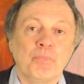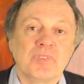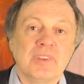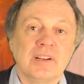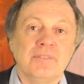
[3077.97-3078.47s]

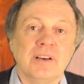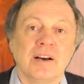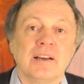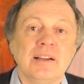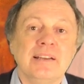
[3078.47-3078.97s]
that we are
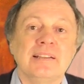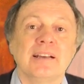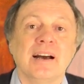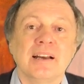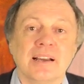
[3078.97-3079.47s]
really
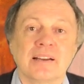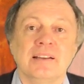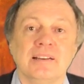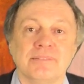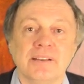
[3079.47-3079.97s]

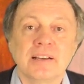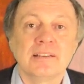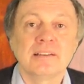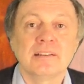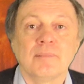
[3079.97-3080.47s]
directly
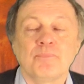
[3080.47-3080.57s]
affected,